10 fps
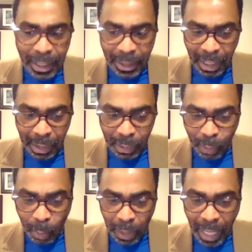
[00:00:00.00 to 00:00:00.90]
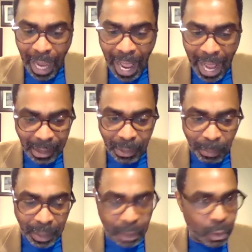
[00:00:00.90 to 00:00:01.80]
it has to
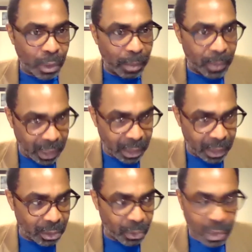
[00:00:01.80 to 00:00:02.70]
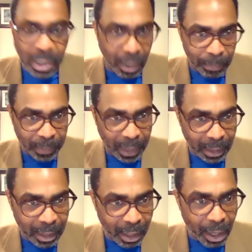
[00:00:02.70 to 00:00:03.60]
be attributed to something
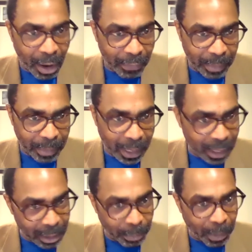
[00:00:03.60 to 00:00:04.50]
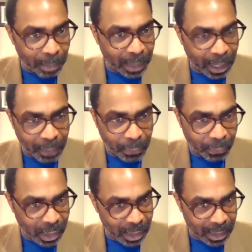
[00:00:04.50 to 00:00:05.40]
the government and the public health
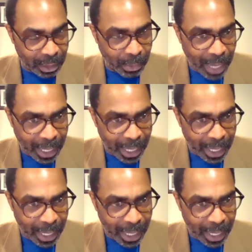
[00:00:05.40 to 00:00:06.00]
officials did right.